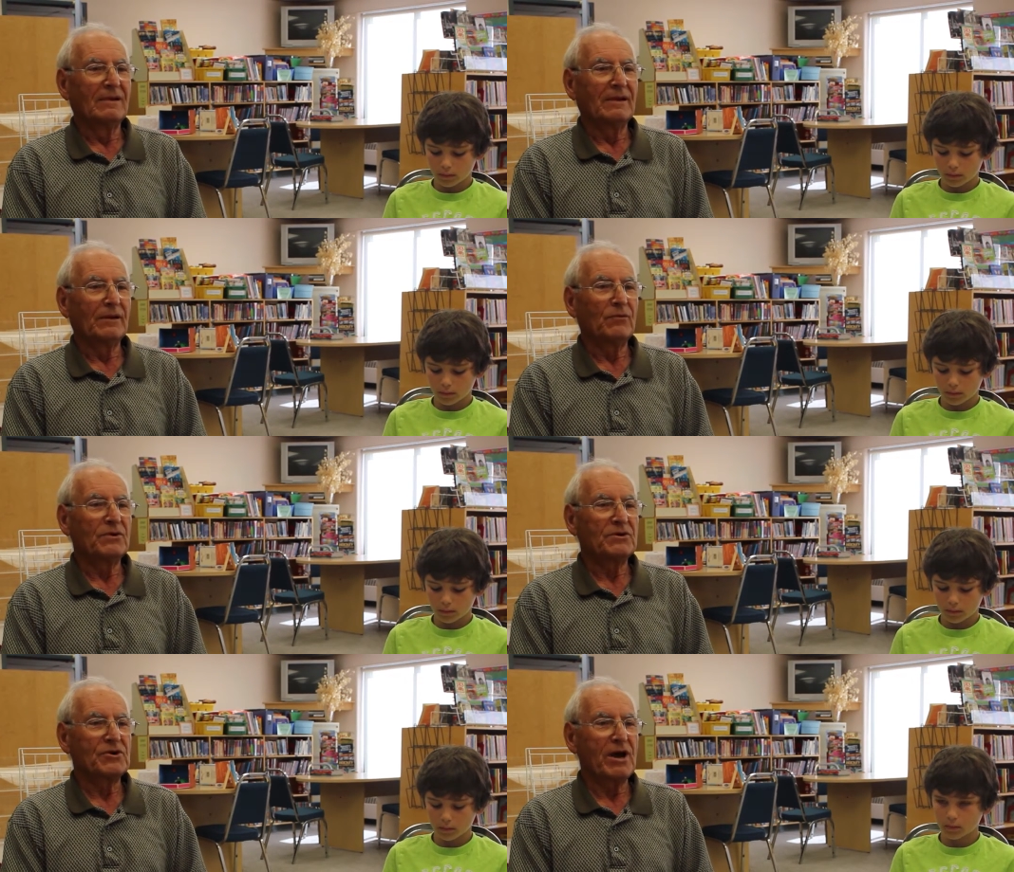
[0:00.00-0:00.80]
Speaker 1: In the
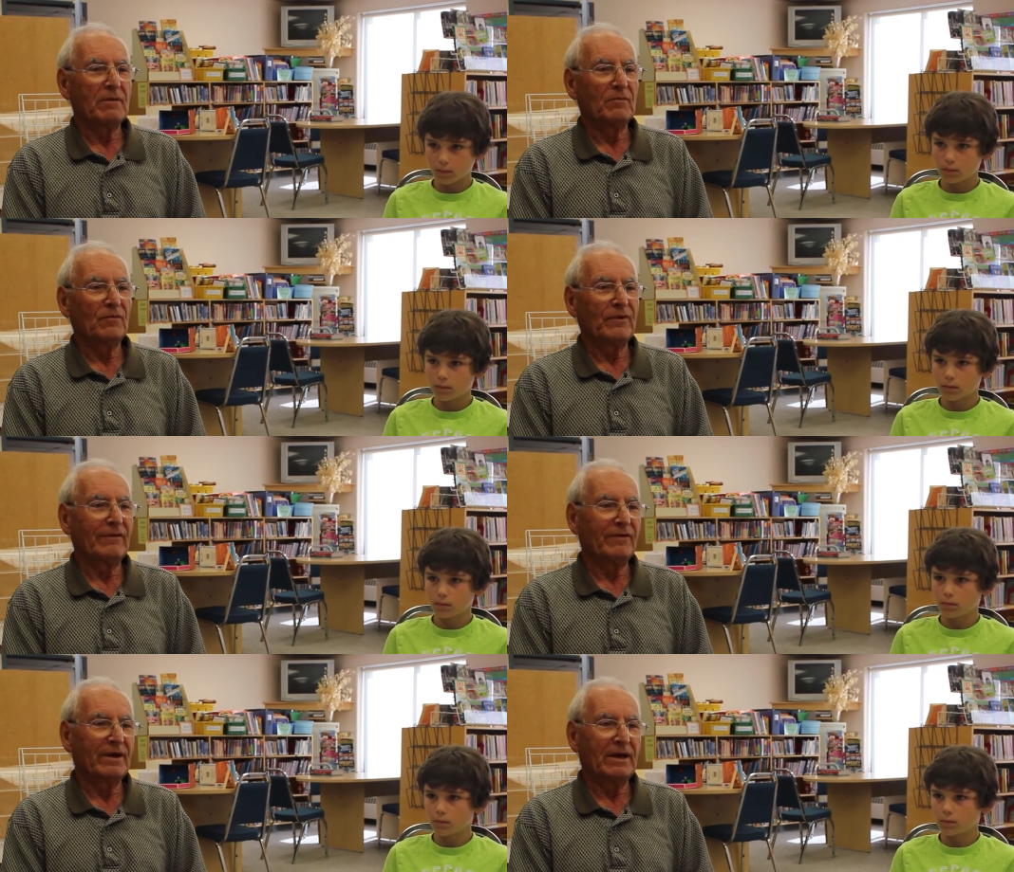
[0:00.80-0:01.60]
winter time, we
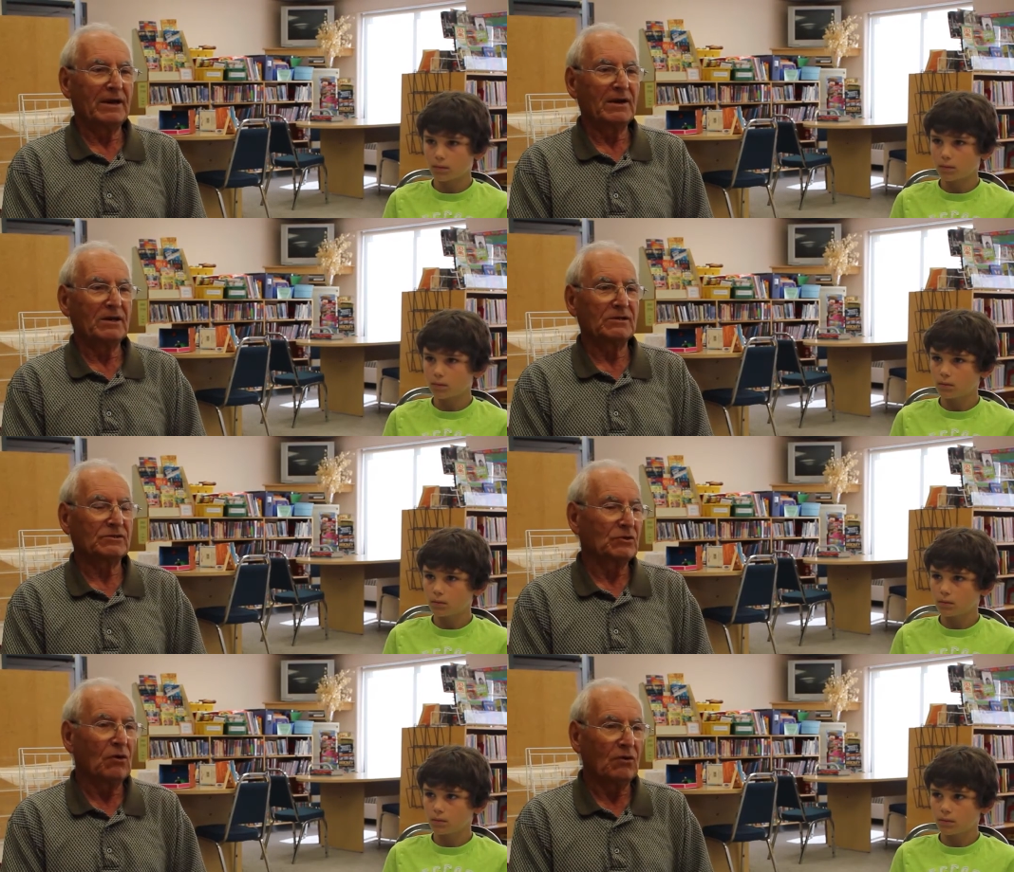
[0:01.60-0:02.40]
never had any
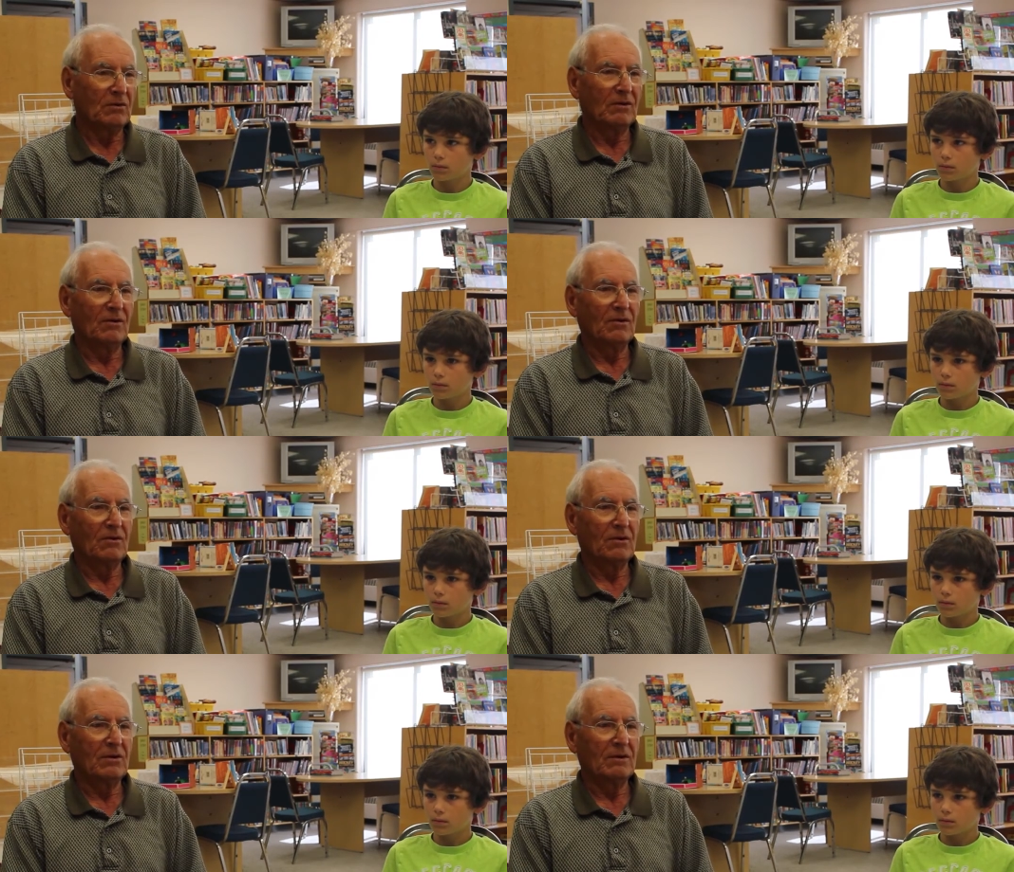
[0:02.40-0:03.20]
snow
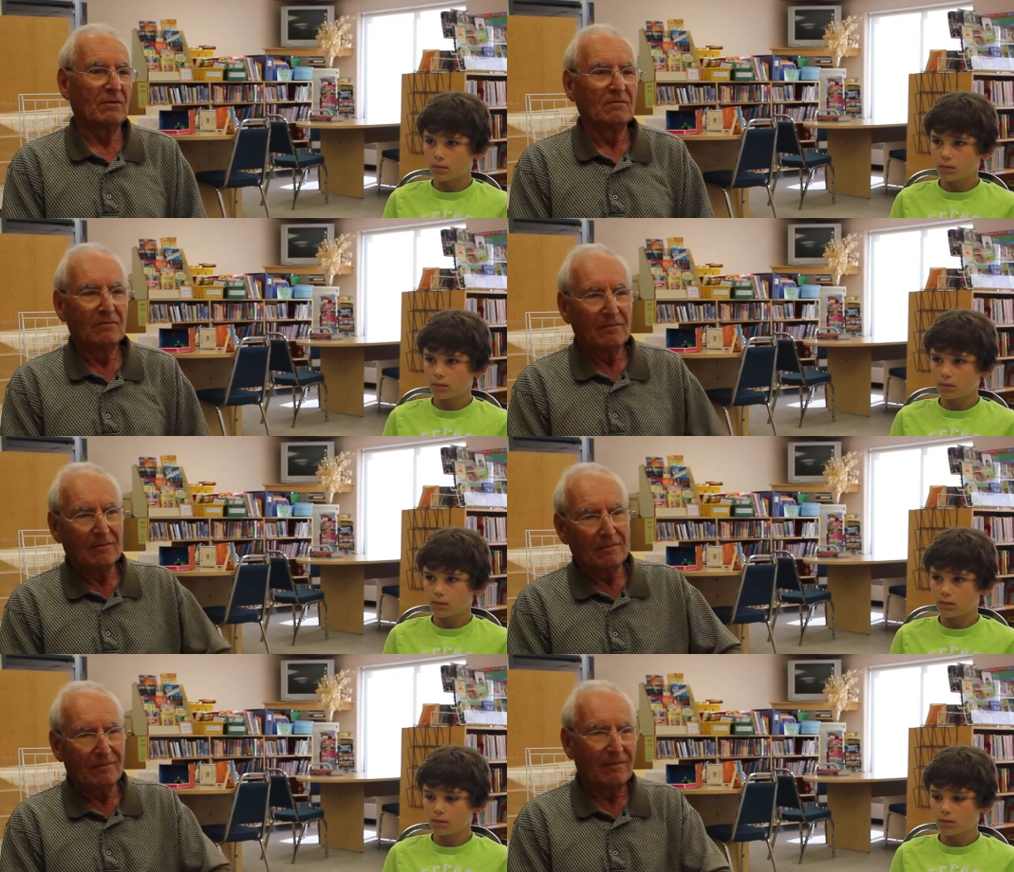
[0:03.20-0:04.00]
or
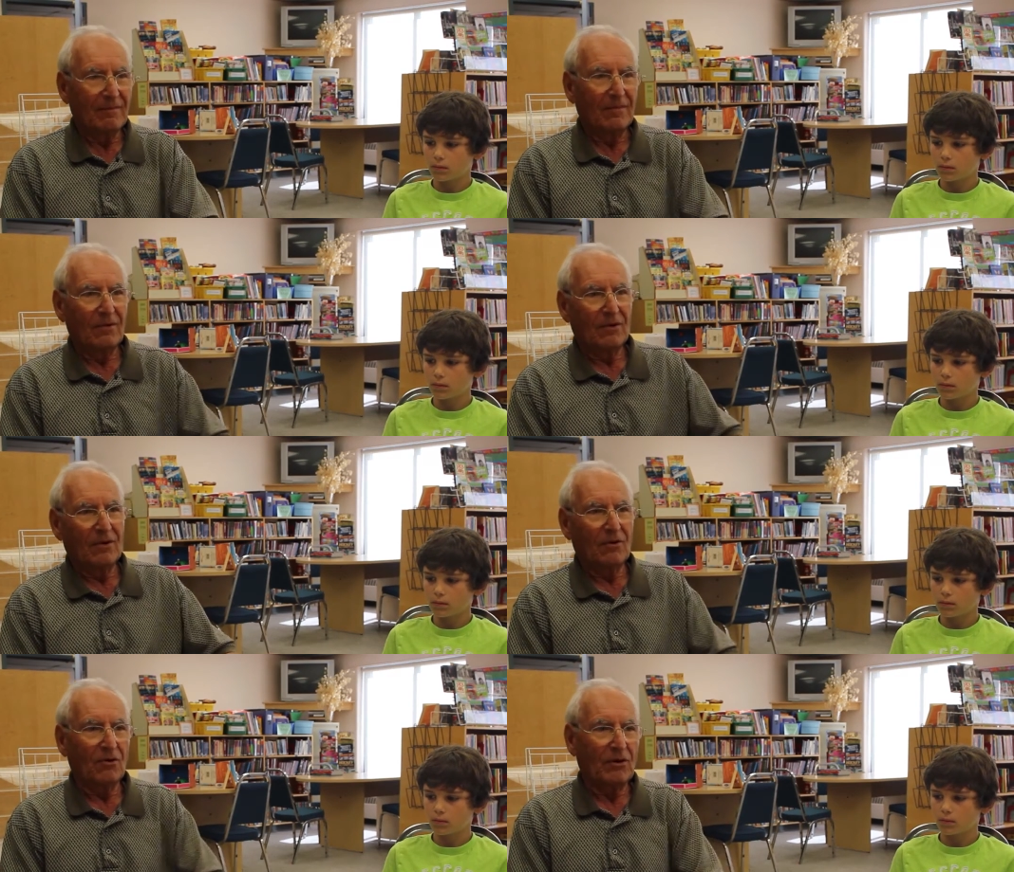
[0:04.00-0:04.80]

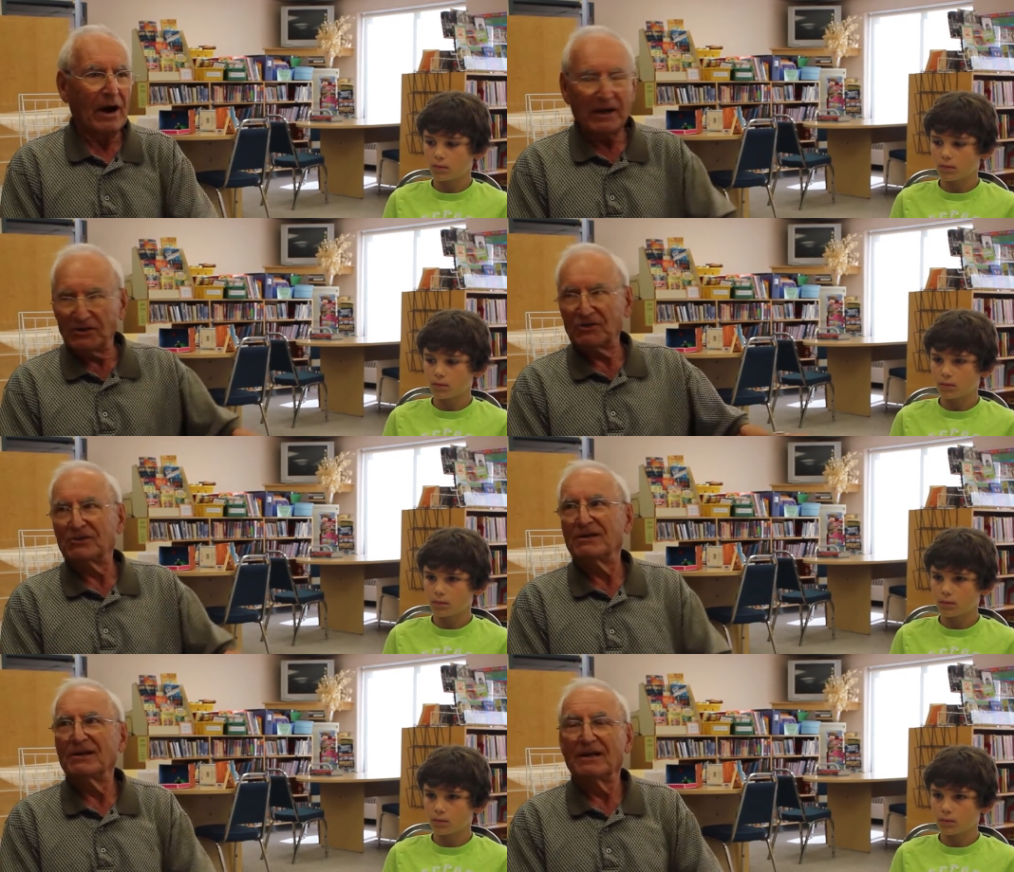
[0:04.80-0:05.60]
or
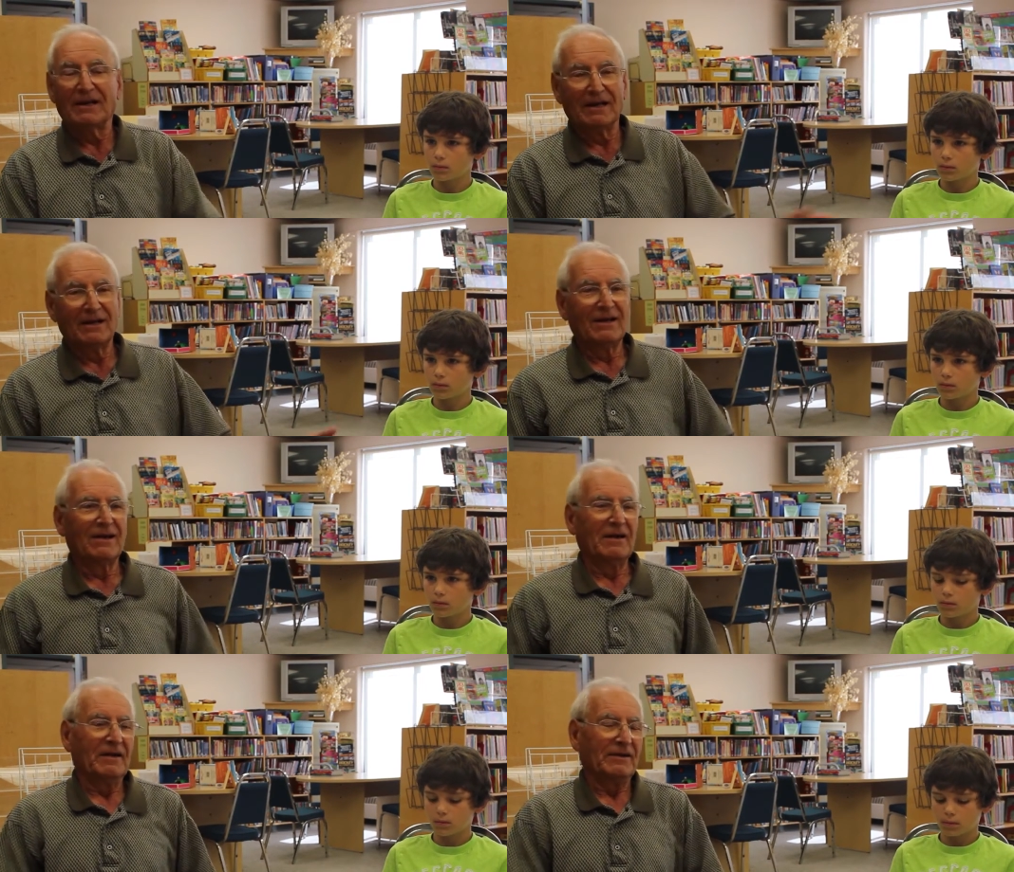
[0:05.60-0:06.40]
ice.
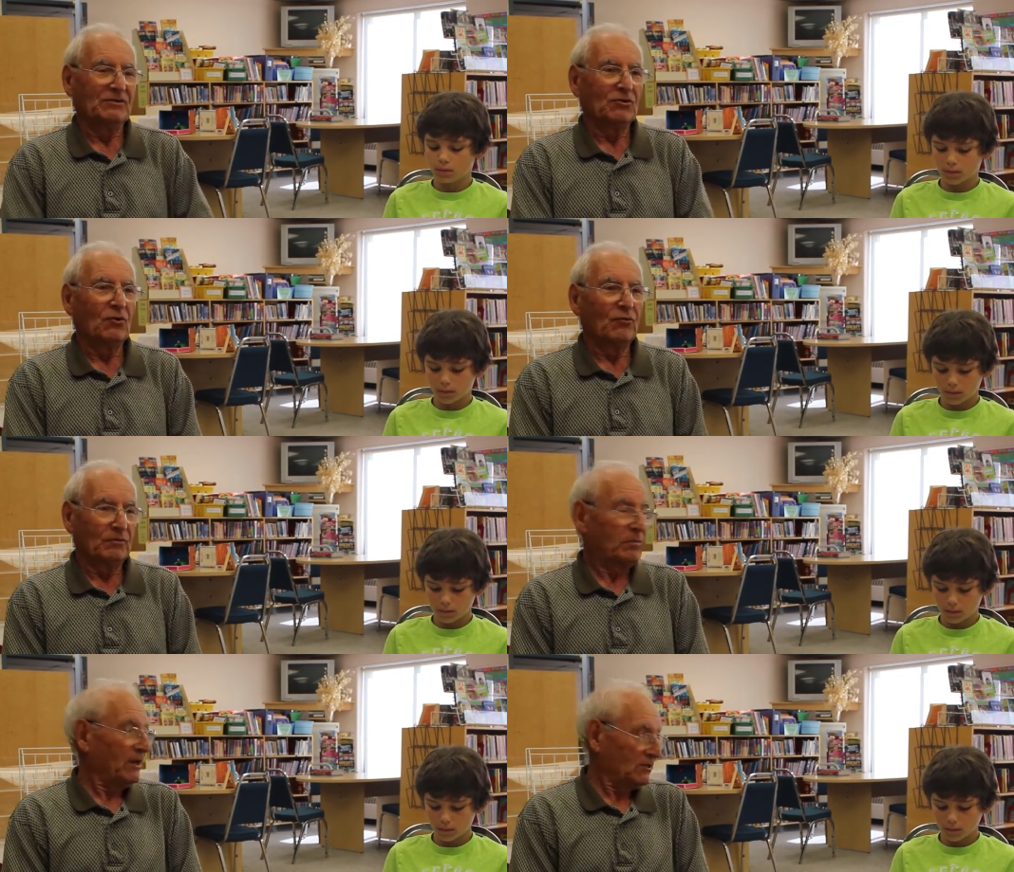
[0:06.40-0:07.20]
So we
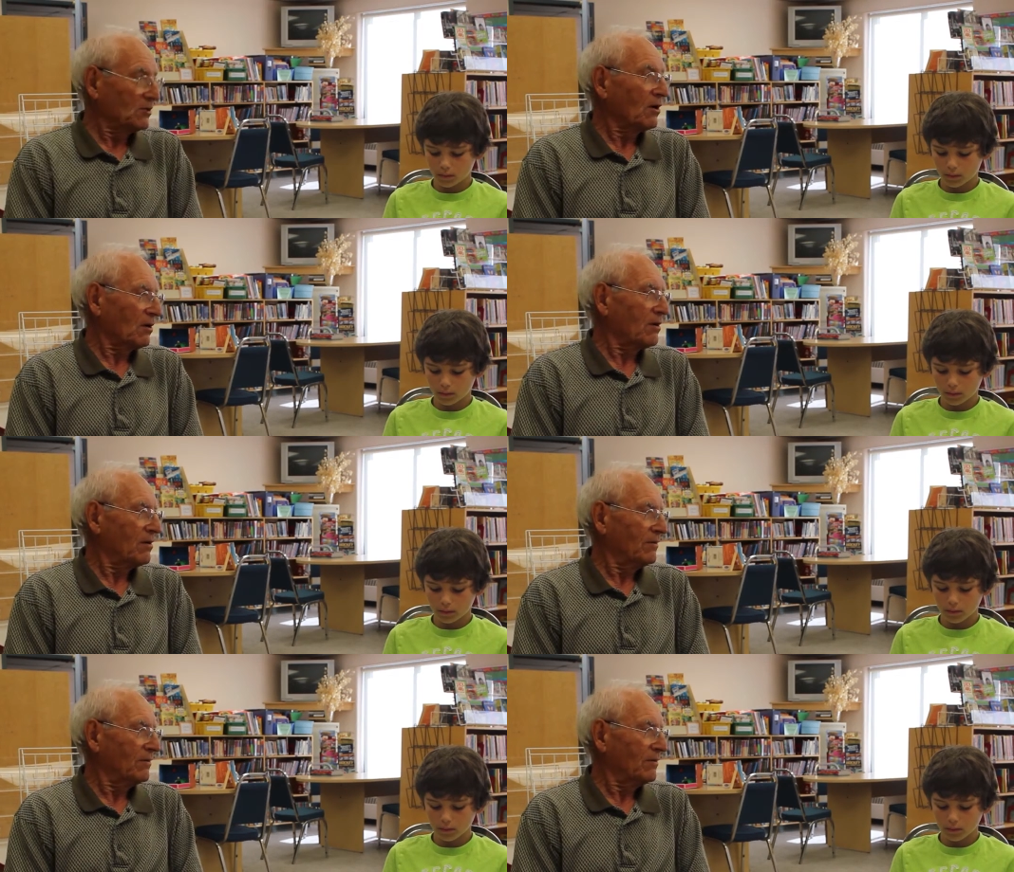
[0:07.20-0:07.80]
played soccer.